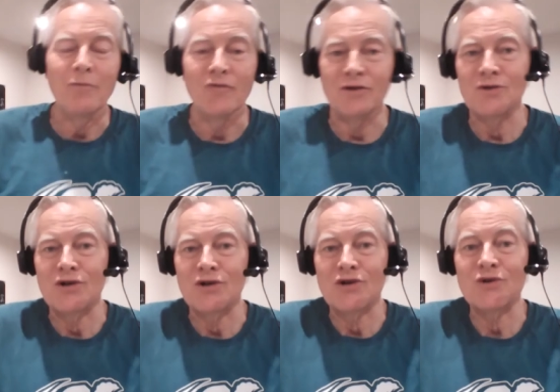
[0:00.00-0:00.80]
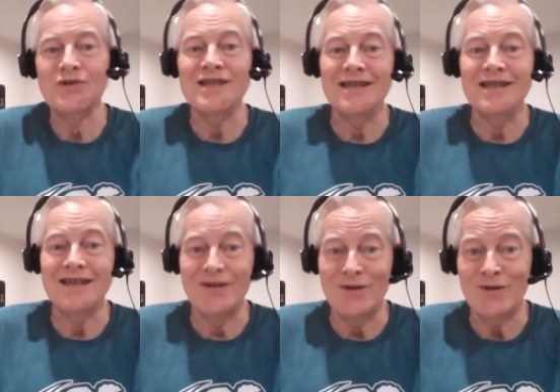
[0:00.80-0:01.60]
Professor Kerezy
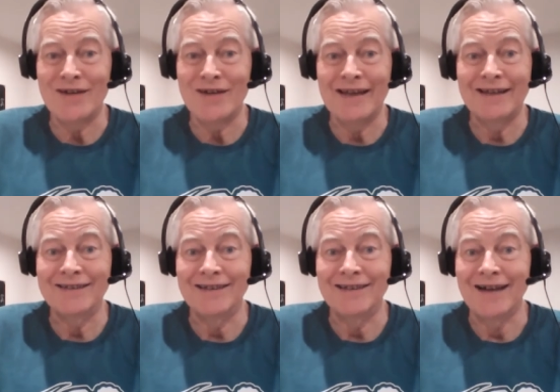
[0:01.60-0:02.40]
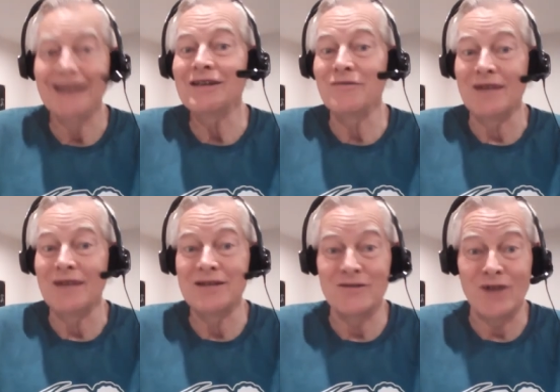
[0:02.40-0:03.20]
here, and on the
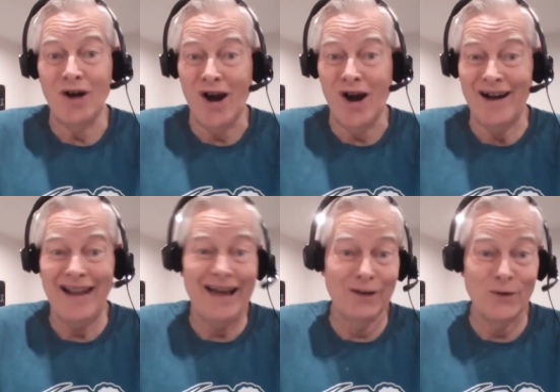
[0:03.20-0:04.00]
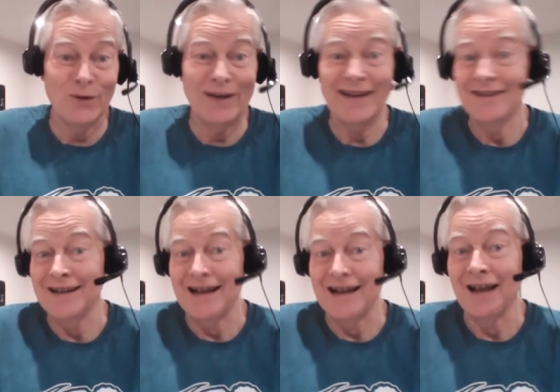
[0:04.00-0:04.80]
advice of our online learning and
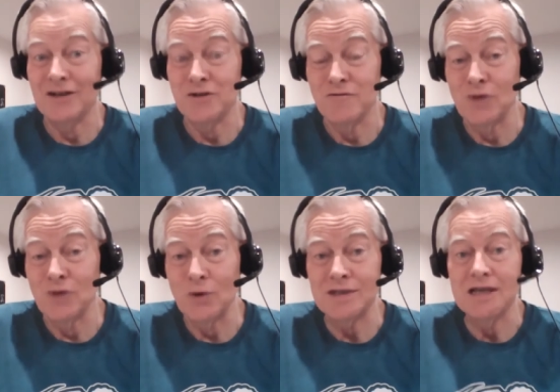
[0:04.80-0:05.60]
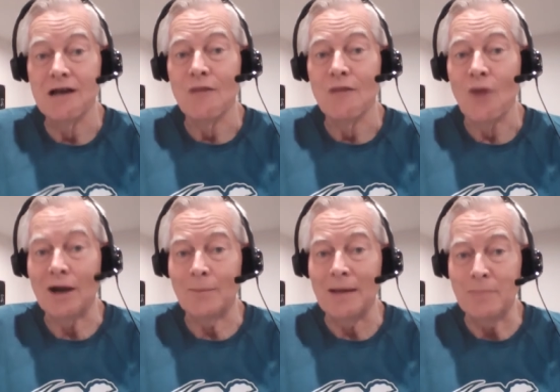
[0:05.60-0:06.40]
technology folks,
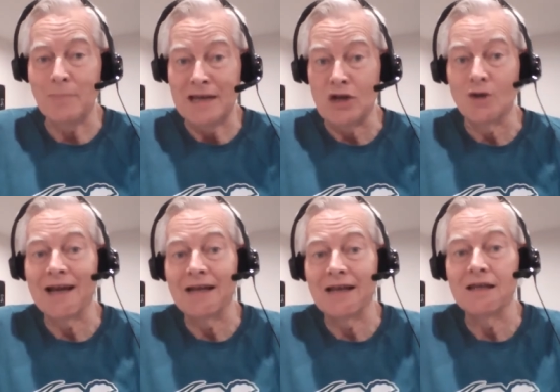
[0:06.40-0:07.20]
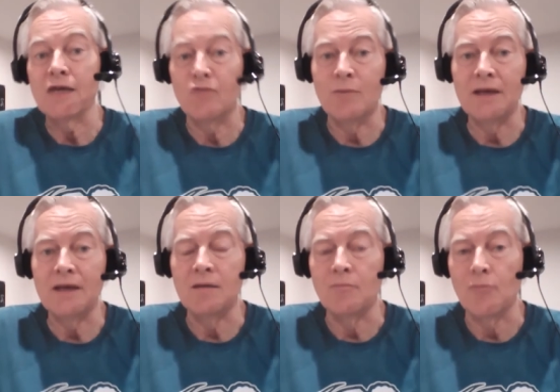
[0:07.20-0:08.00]
thought it might be a good idea for me
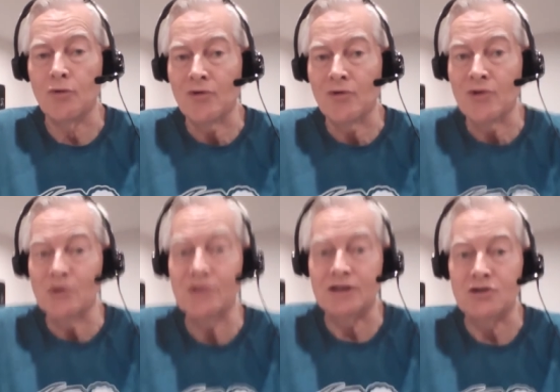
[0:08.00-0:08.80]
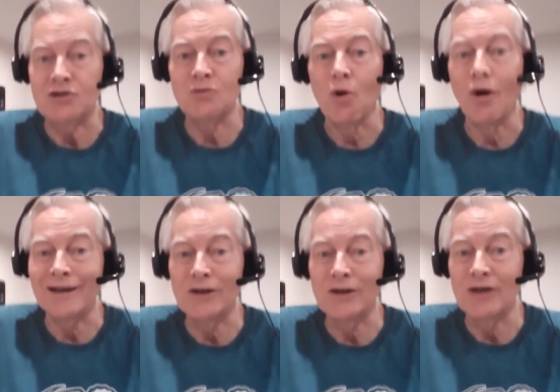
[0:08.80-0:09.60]
to produce a
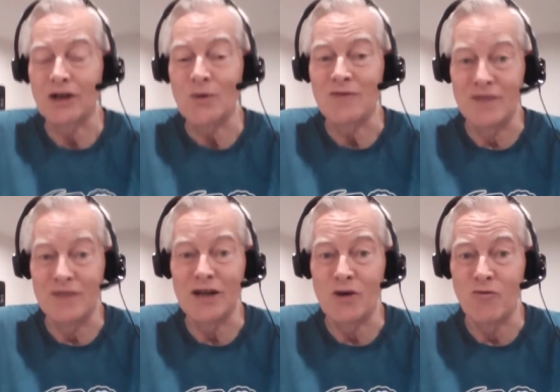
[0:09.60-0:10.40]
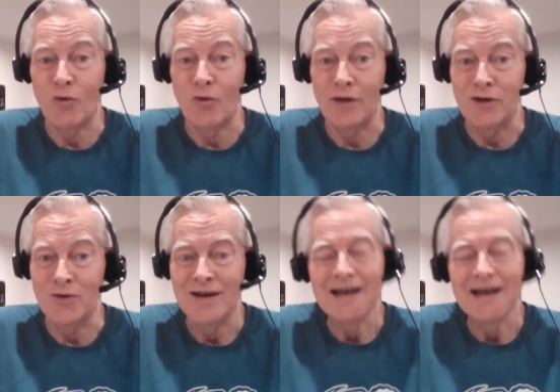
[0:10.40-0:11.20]
small introductory video for
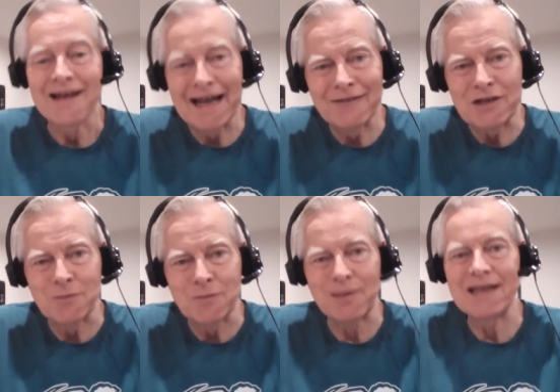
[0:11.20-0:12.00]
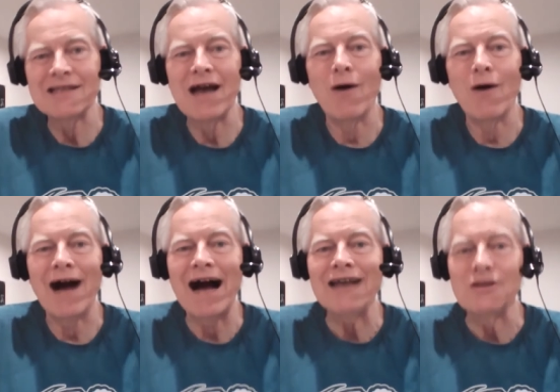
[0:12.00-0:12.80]
you. Kind of explains how
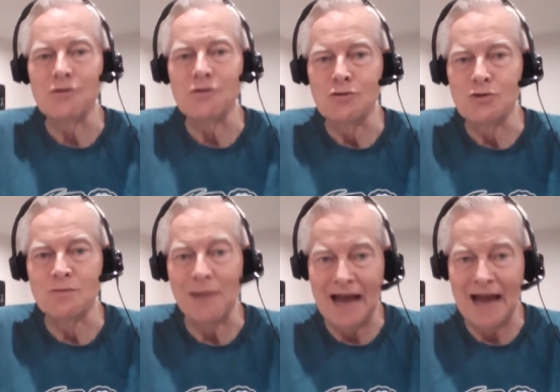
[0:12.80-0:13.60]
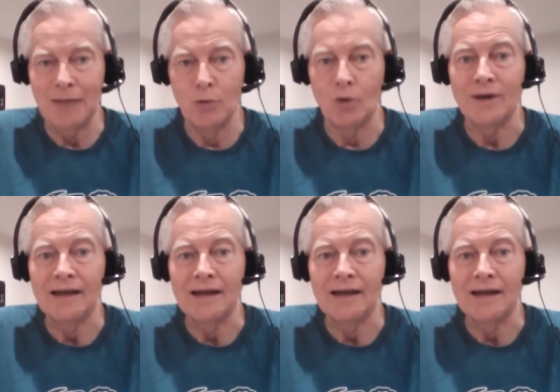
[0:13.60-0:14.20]
I use Blackboard.